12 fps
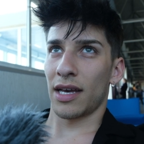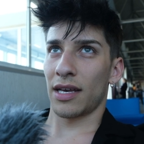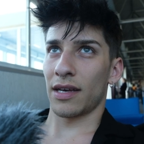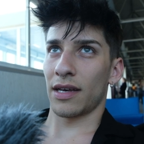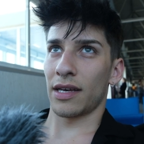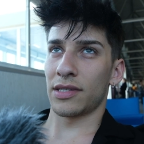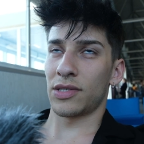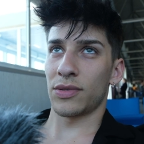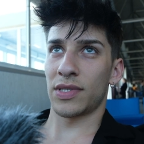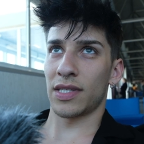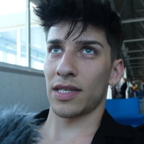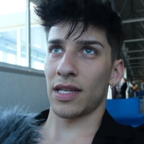because you
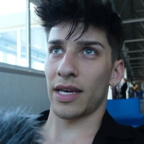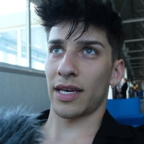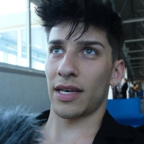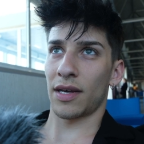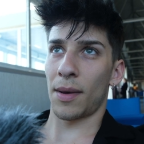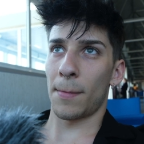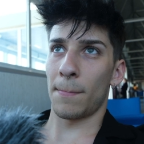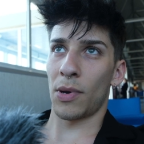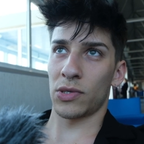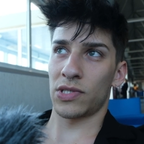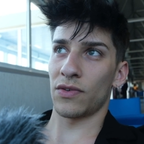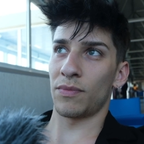see like
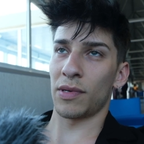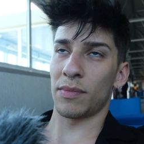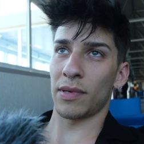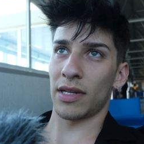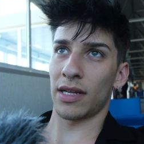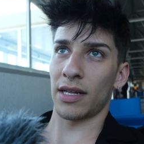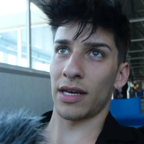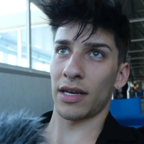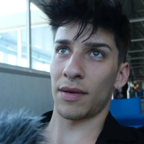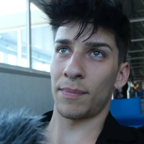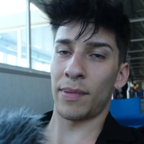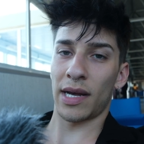most of people are like
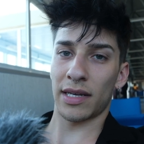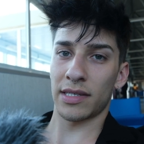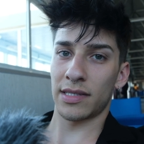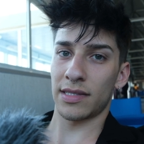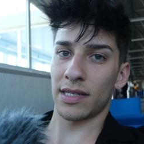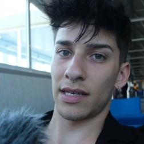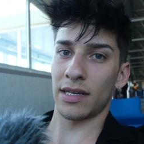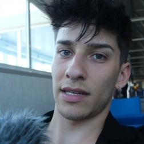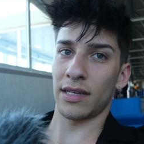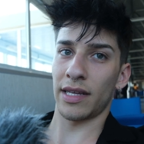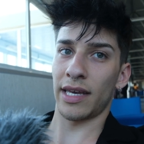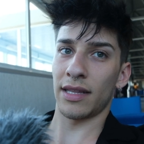
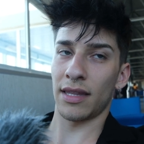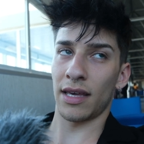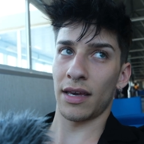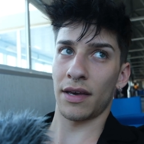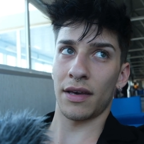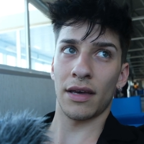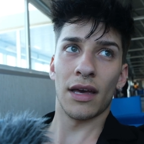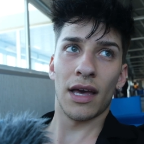Pakistan, India,